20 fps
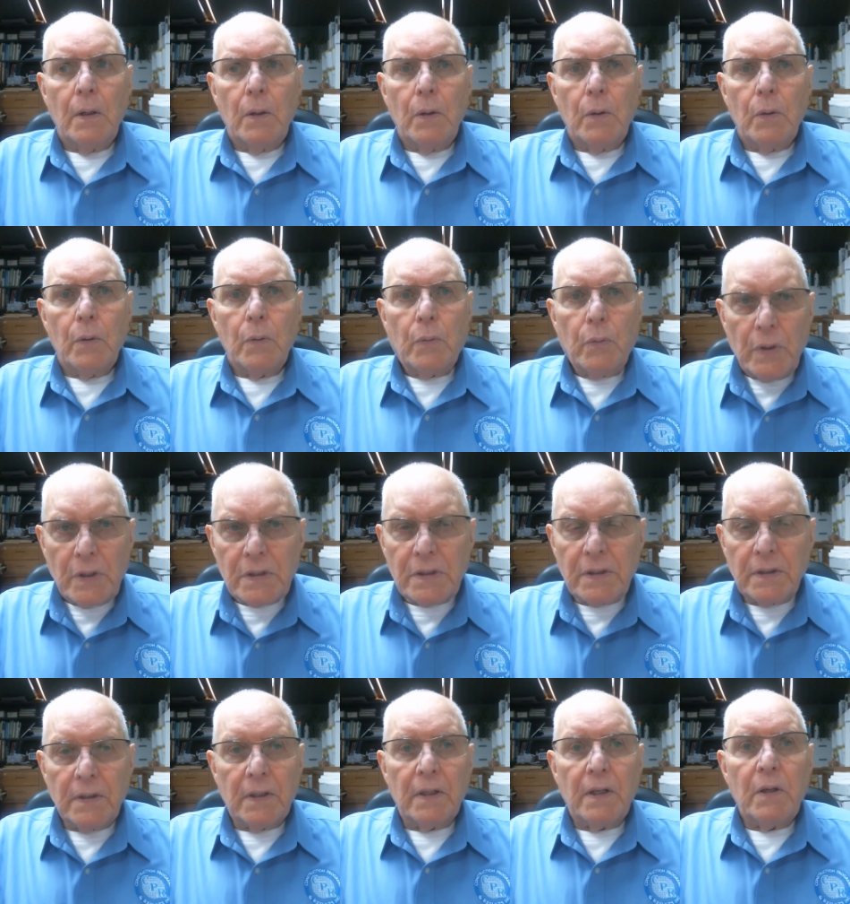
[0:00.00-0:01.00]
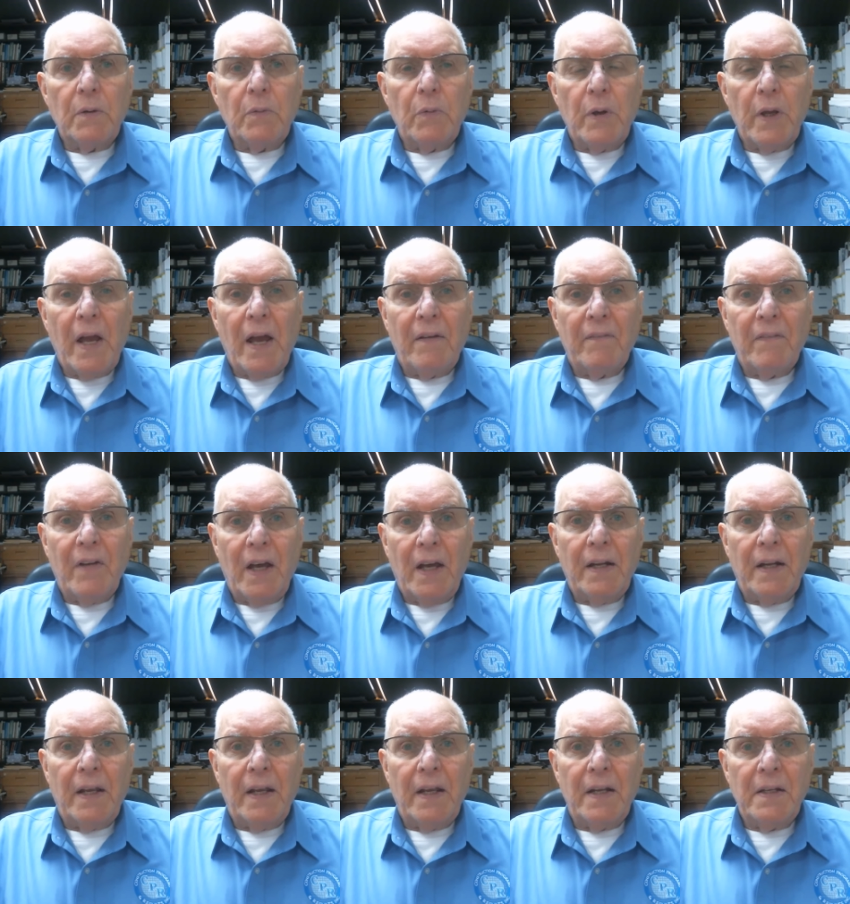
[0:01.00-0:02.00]
Recently, we have had
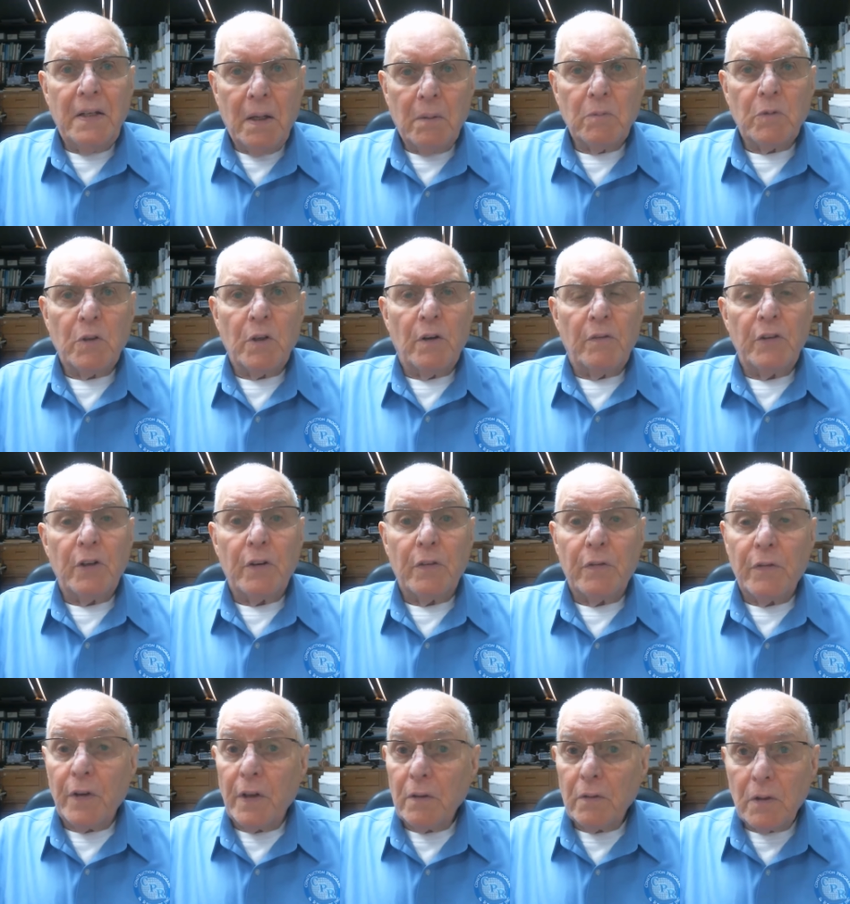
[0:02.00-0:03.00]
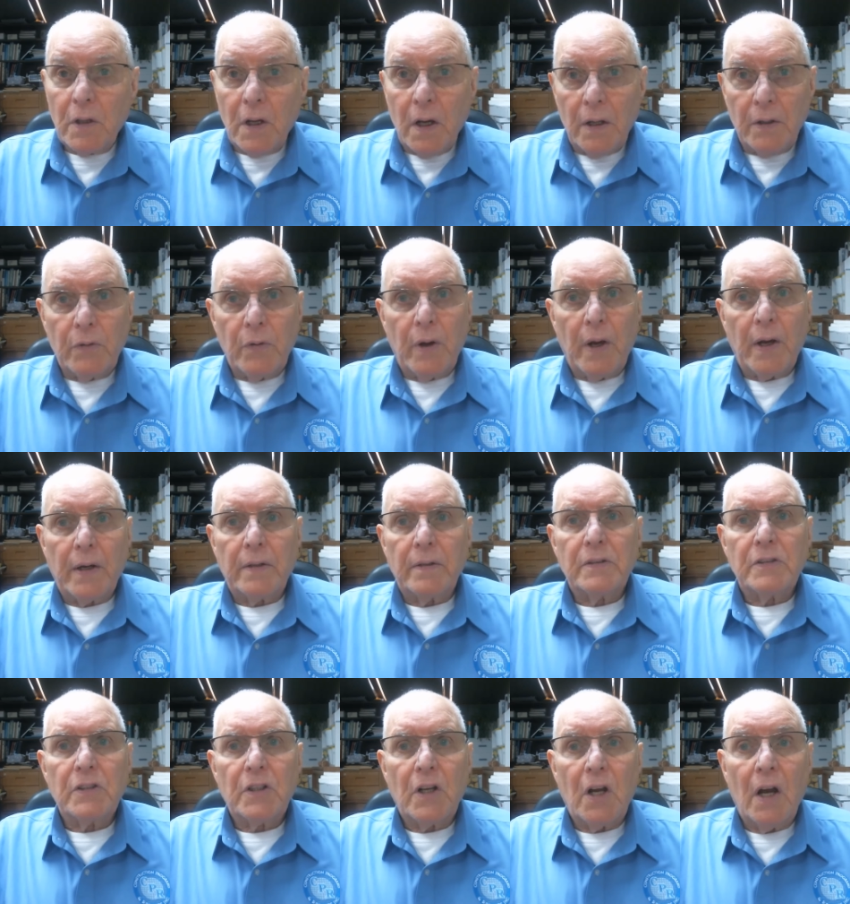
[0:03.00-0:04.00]
a number of your fellow
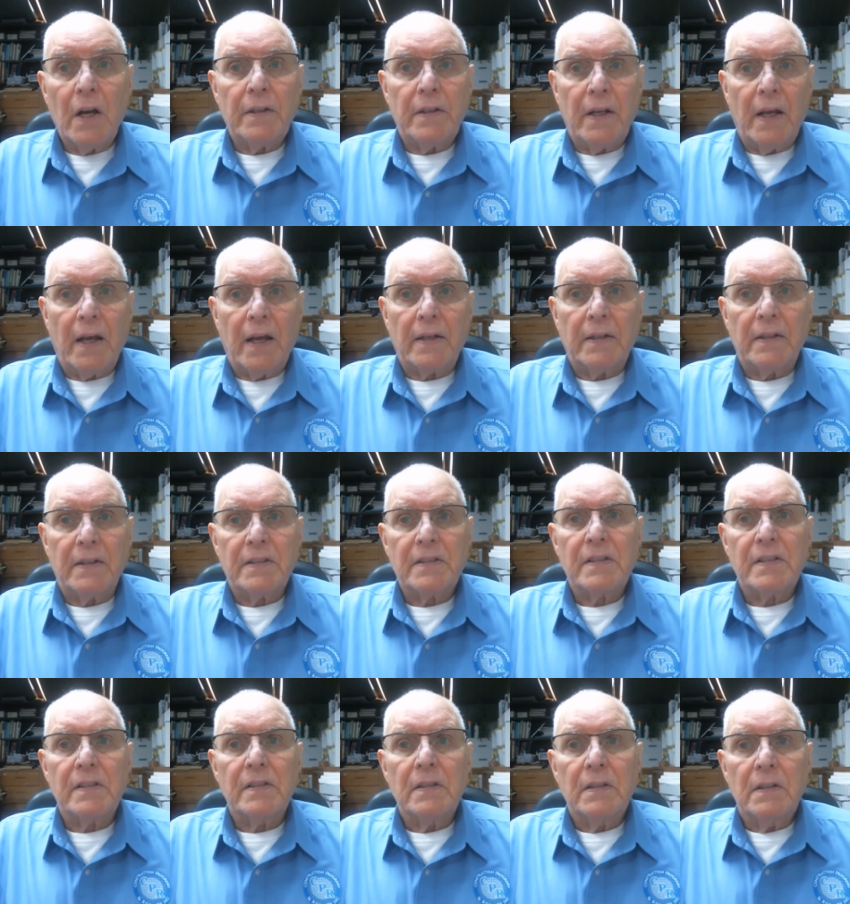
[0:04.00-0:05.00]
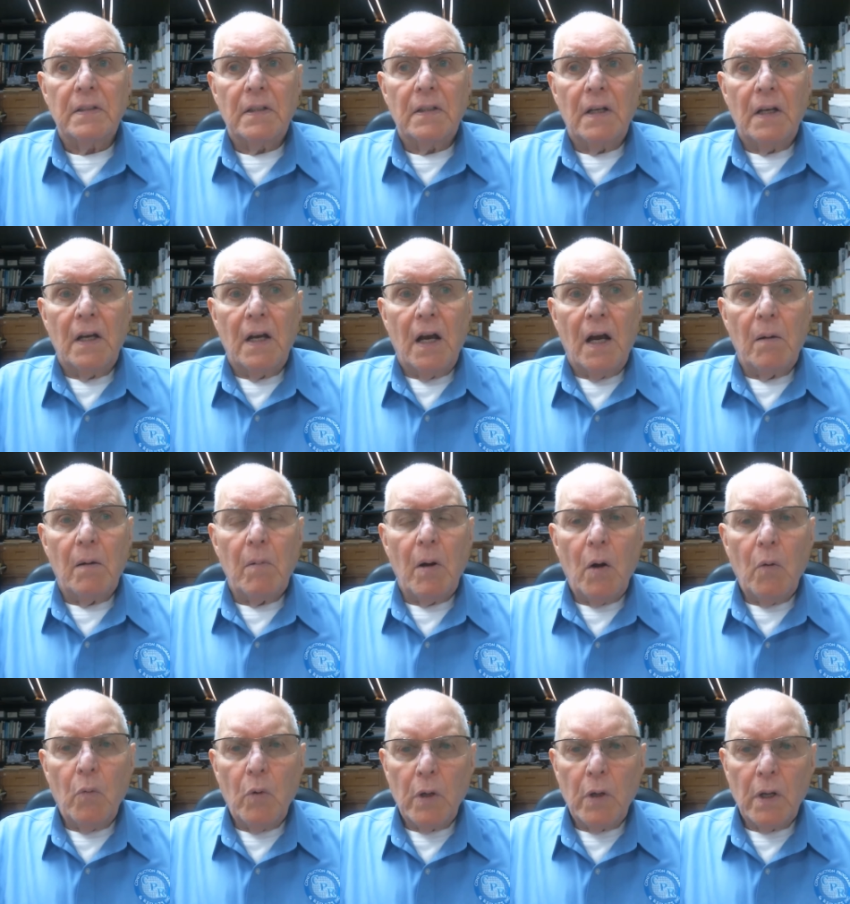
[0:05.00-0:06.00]
contractors contact us about
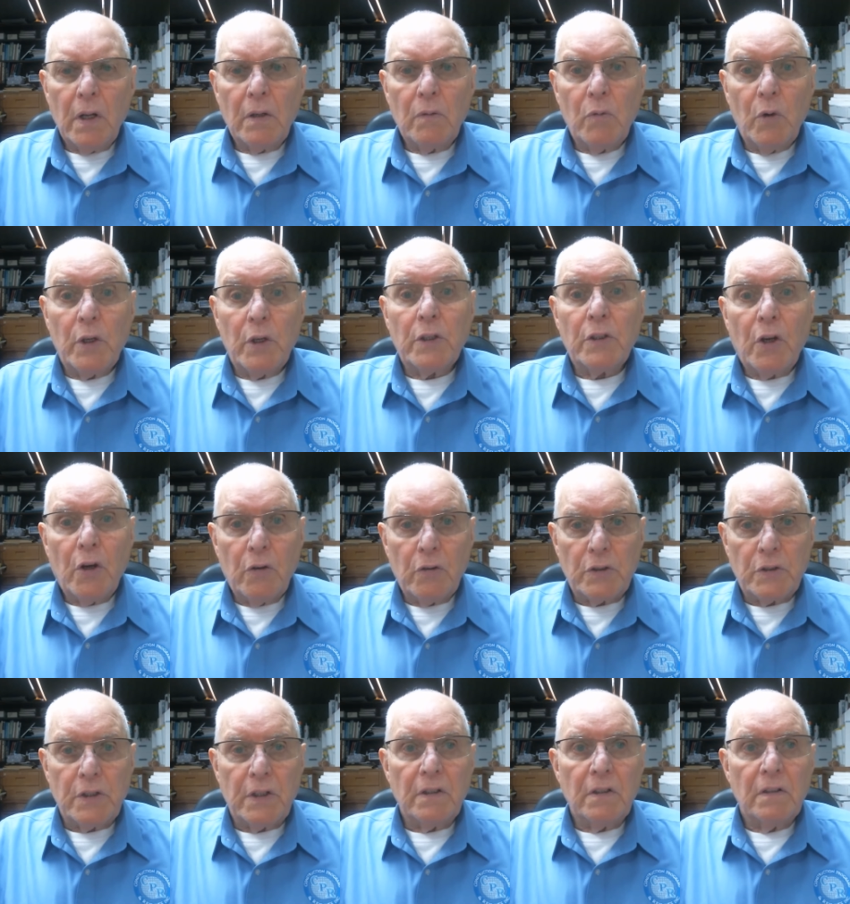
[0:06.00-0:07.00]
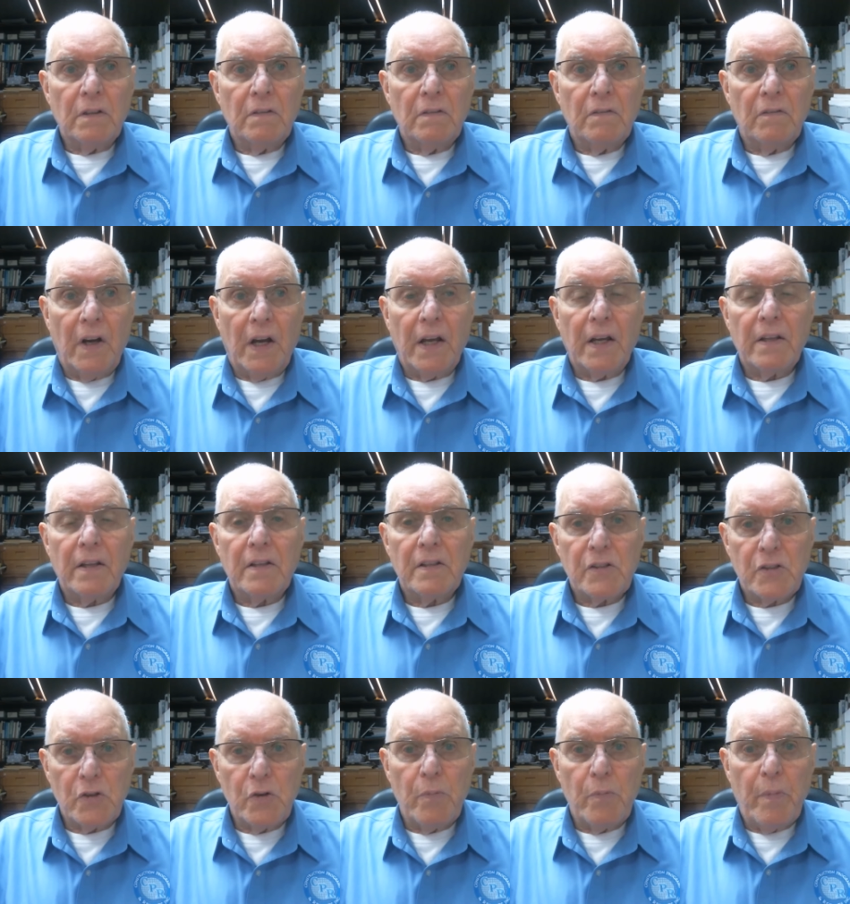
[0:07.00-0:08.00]
one on one coaching via the
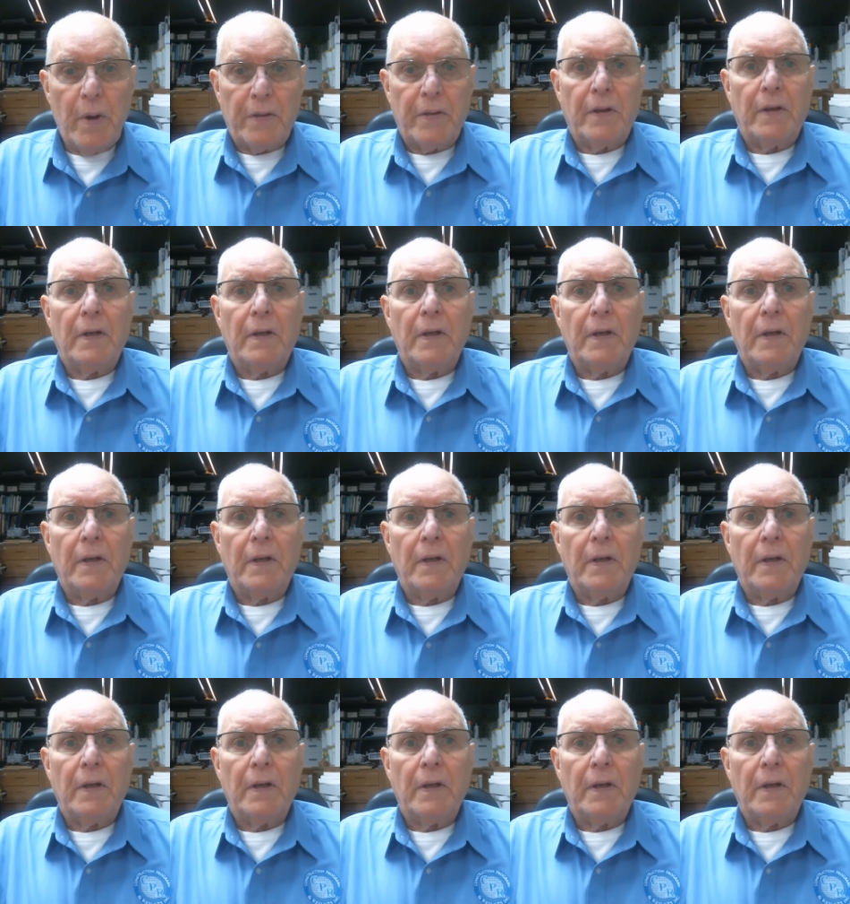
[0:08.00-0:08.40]
Zoom method.